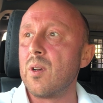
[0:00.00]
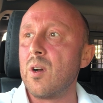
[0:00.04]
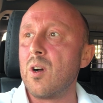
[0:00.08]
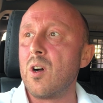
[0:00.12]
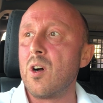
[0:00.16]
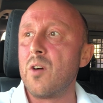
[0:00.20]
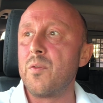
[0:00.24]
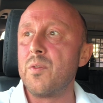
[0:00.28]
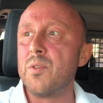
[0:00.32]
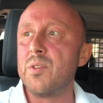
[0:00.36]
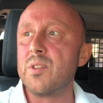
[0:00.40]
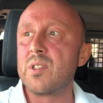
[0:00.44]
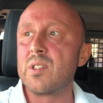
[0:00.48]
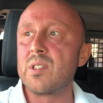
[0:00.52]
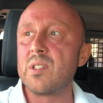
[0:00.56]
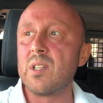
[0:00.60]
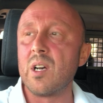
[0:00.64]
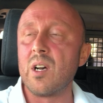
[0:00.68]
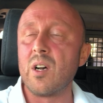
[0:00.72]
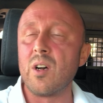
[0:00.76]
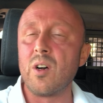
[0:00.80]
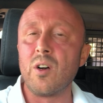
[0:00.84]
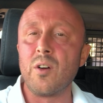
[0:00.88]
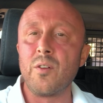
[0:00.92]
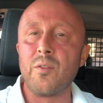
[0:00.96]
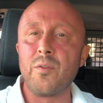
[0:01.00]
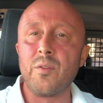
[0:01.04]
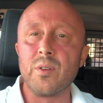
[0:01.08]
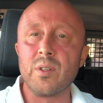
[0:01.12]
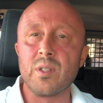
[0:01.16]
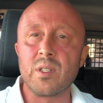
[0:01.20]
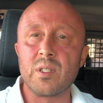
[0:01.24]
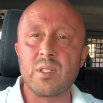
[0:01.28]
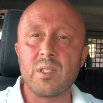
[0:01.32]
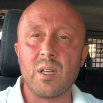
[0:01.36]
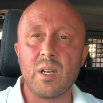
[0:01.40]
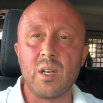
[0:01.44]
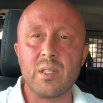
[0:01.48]
often start off on a
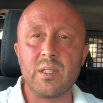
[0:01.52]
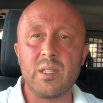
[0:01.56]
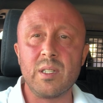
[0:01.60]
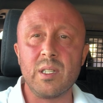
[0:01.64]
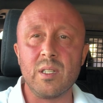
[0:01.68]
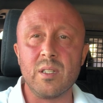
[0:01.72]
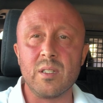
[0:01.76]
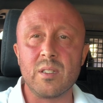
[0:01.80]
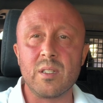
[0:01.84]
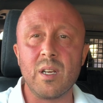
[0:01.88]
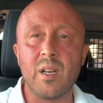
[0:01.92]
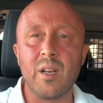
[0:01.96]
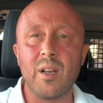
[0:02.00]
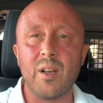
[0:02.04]
starting